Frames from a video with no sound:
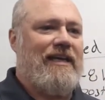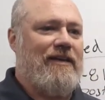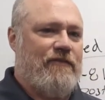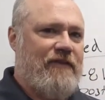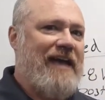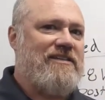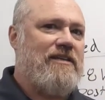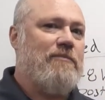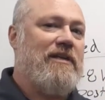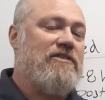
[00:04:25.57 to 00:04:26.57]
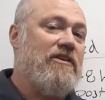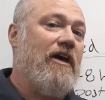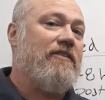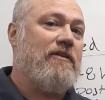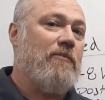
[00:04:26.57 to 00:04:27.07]
It, eh, fasting means
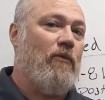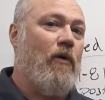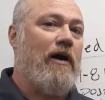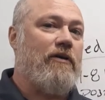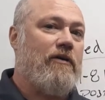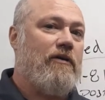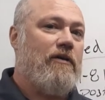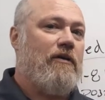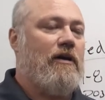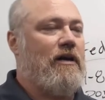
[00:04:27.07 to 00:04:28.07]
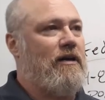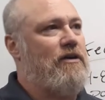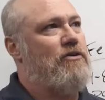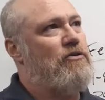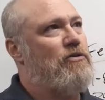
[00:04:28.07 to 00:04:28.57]
nothing but water.
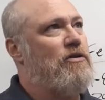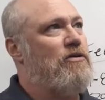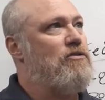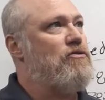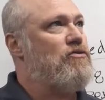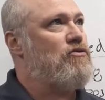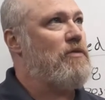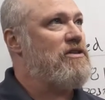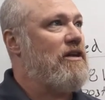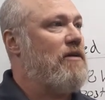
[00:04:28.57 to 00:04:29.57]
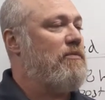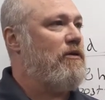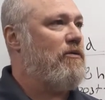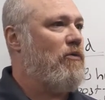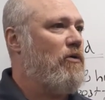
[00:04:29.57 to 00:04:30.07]
Uh, you could switch that up a
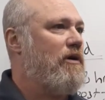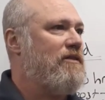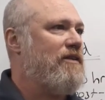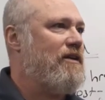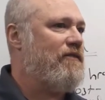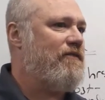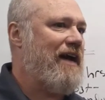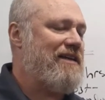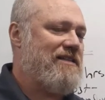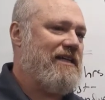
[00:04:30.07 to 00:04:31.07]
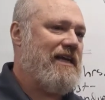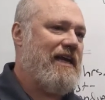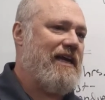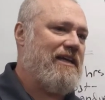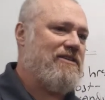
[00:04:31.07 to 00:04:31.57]
little more and think of fasting
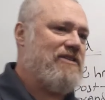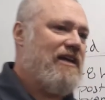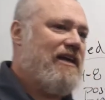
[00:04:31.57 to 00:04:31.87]
as